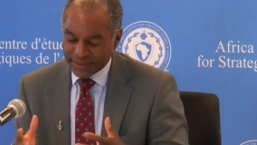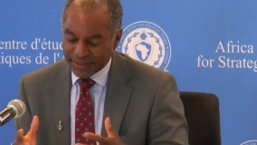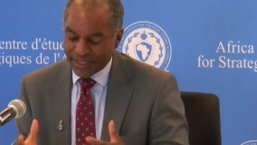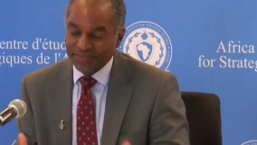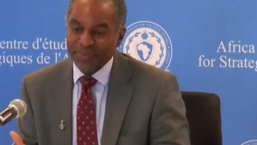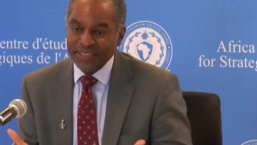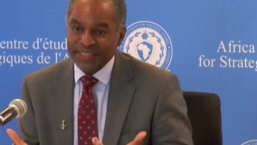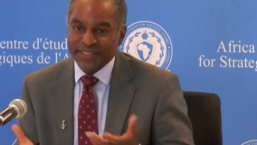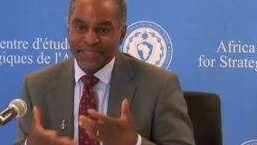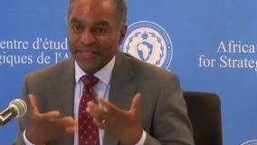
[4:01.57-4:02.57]

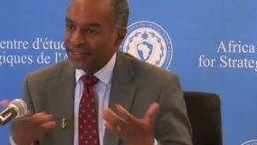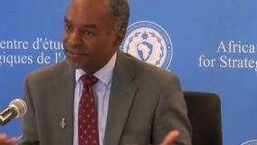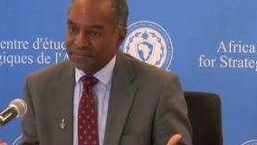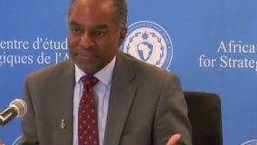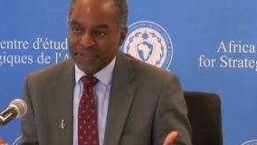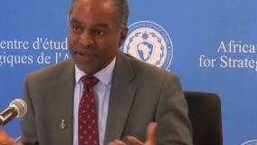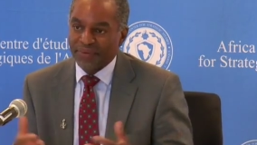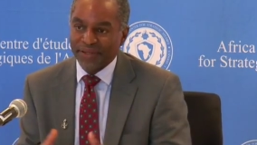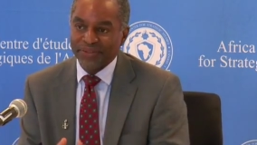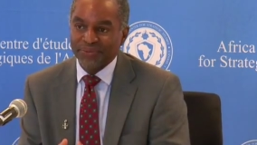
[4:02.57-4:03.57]
governments
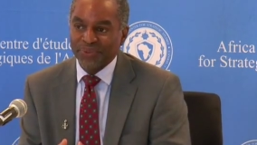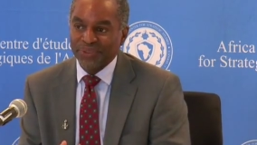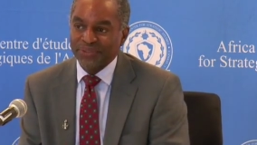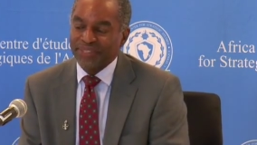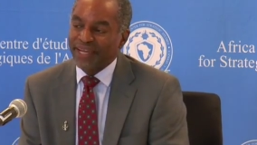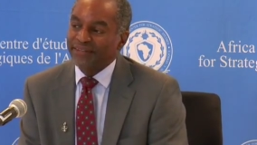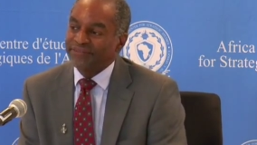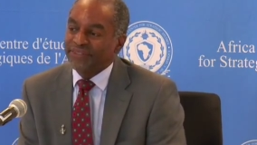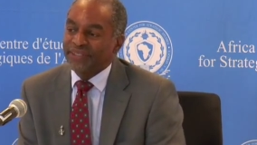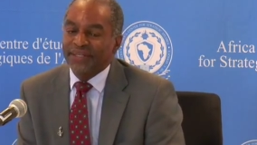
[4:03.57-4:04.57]
around the world
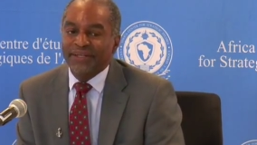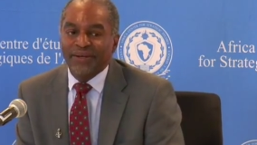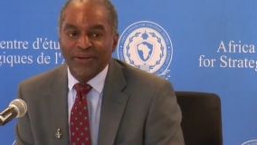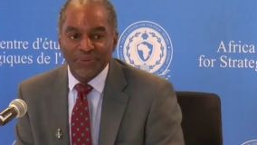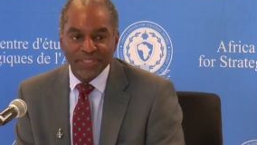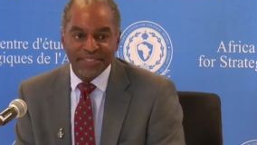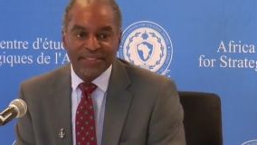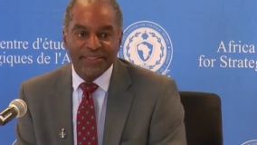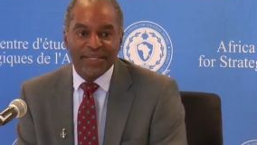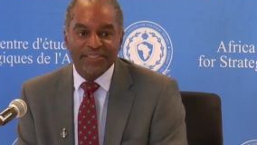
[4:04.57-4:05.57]
have always
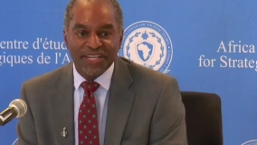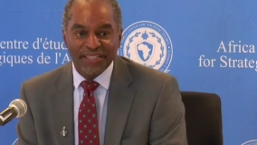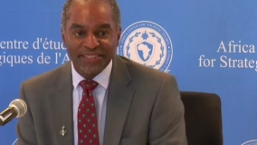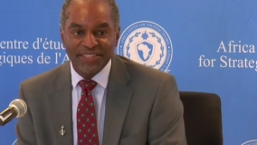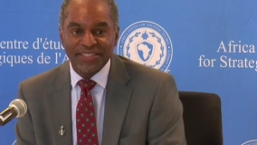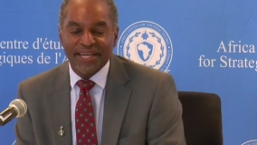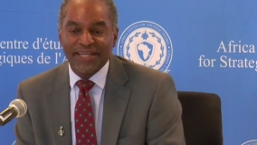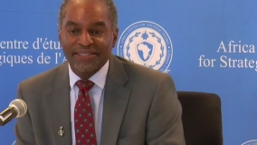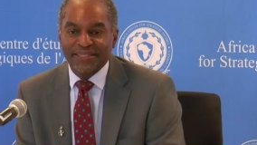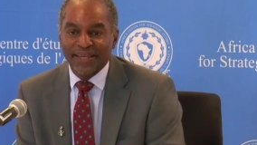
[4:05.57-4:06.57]
a, a challenging
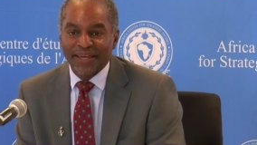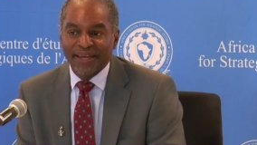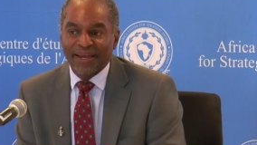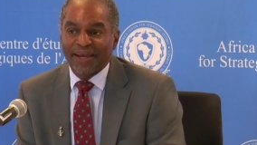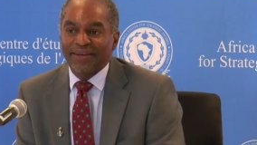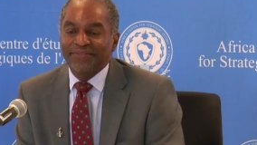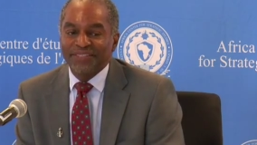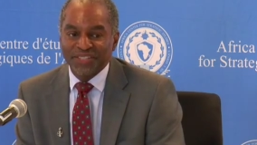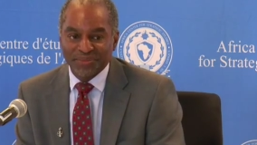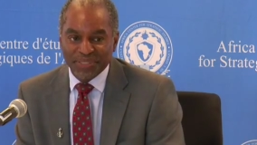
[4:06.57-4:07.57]
task of
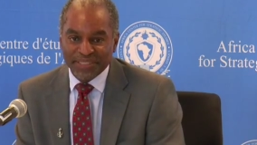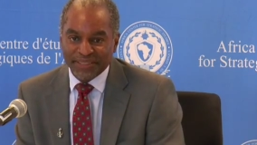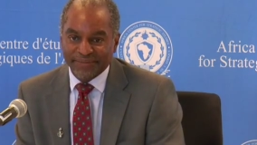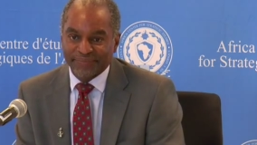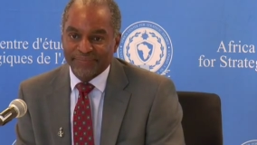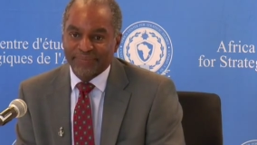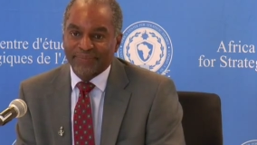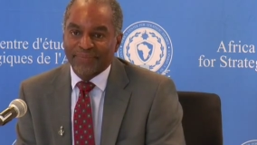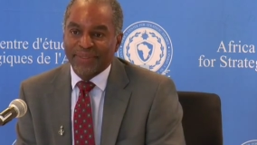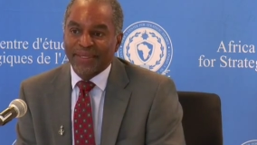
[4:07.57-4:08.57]
legitimacy.
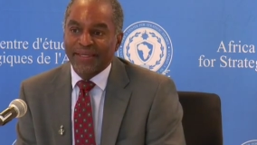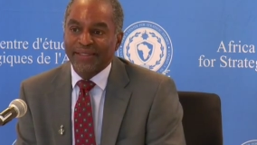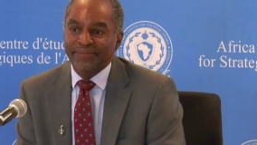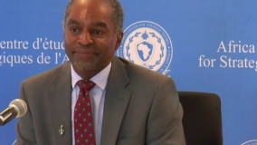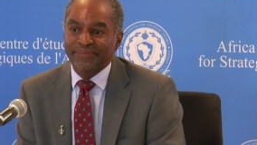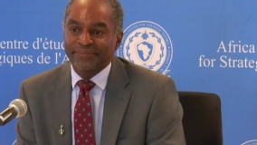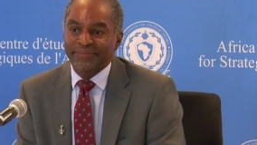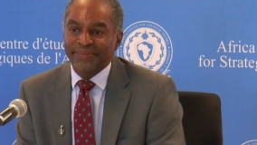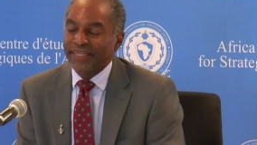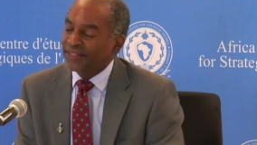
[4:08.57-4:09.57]
Um,
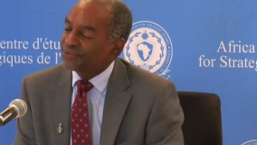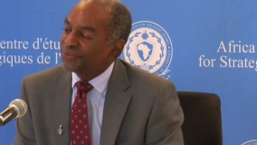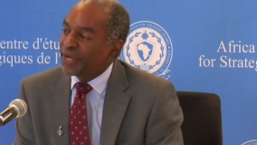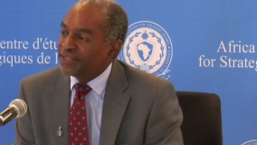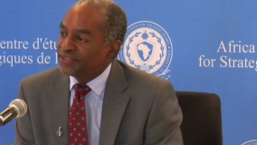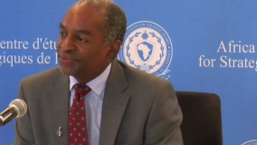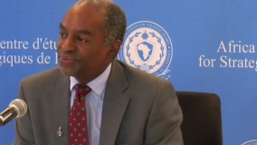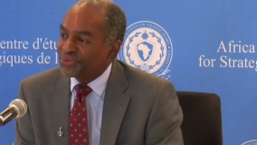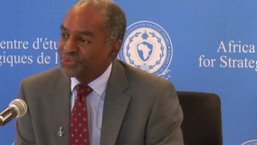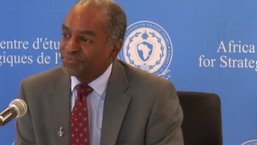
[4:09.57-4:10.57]
they can either
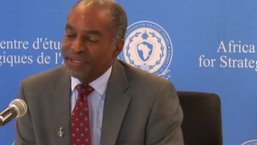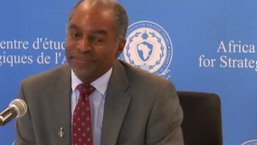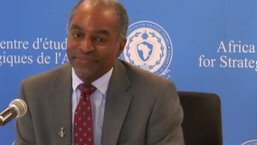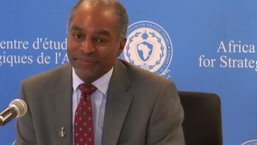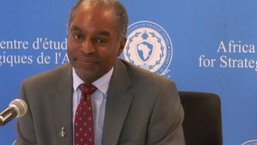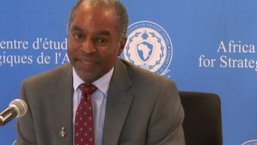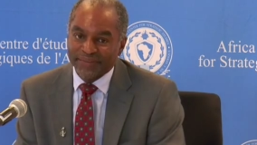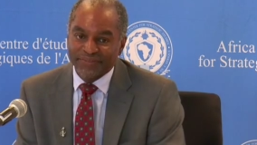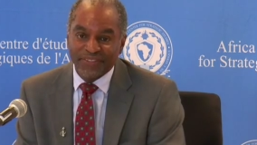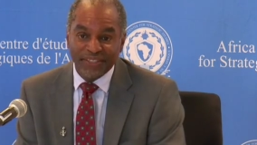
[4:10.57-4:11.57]
rule by, by
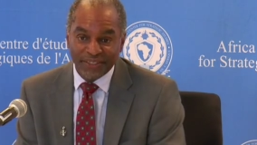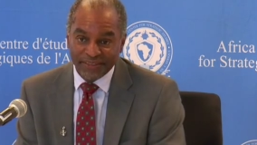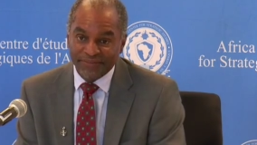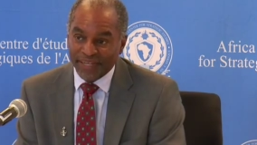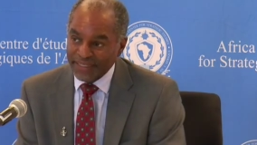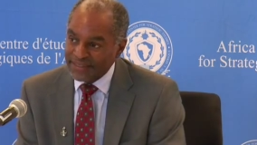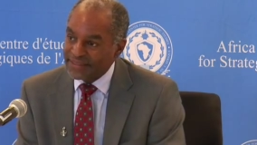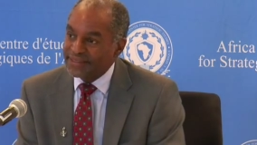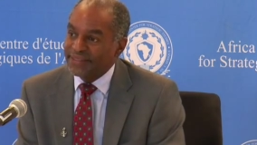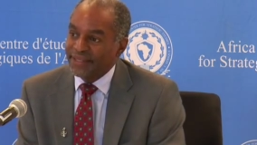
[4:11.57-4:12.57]
fear and
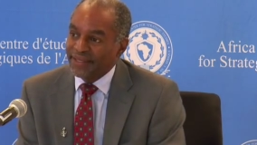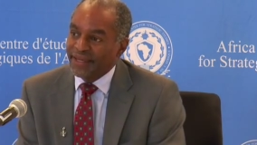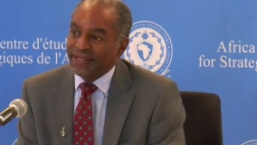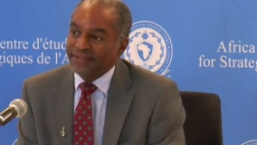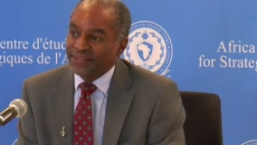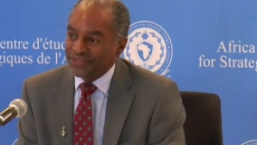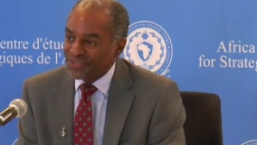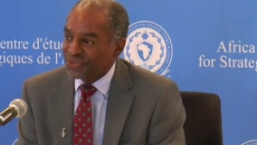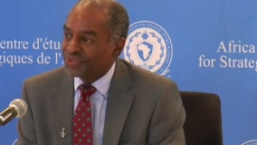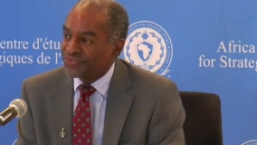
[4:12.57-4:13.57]
violence and
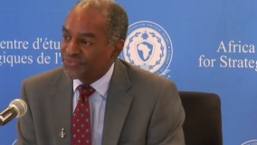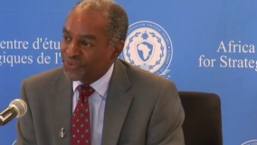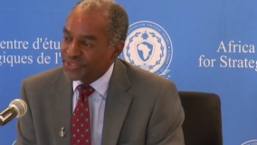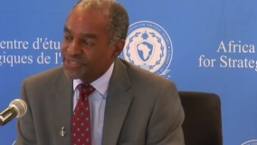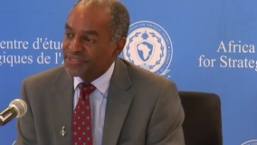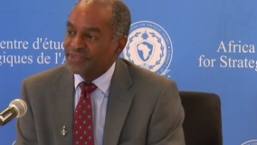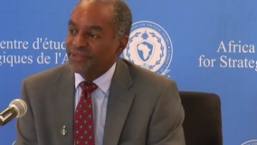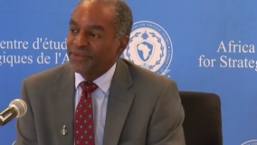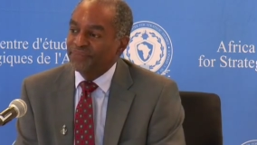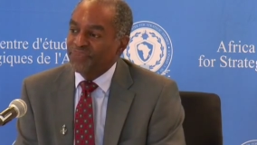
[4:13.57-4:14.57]
control of force,
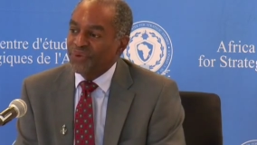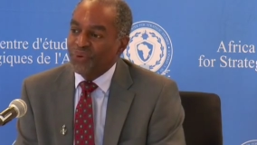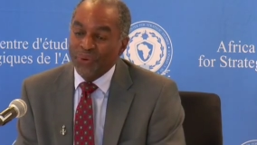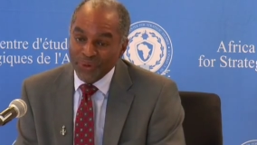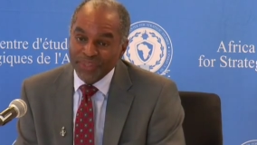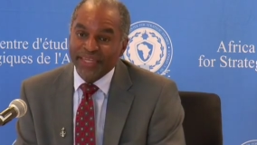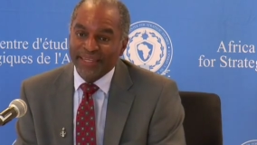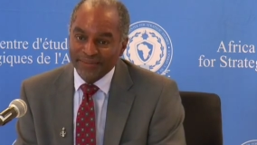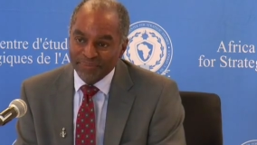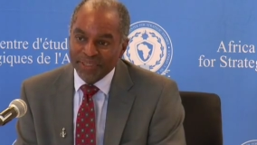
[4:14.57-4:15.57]
or they
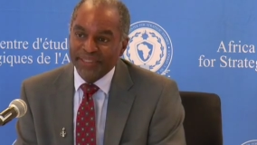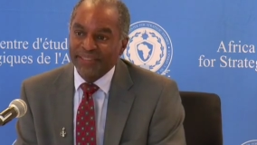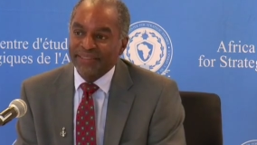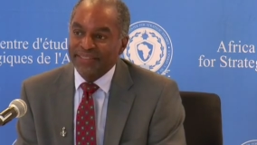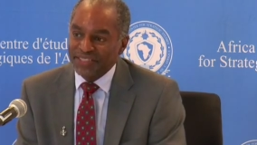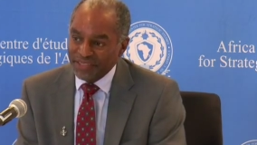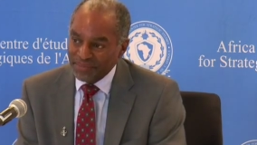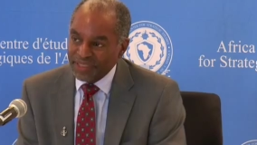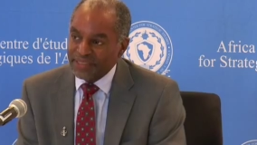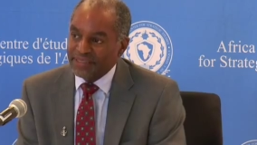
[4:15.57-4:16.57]
can be
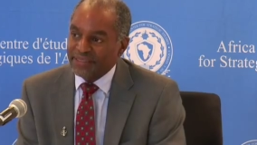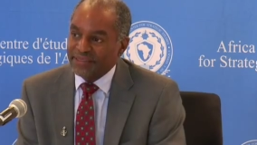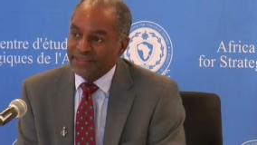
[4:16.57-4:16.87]
legitimate,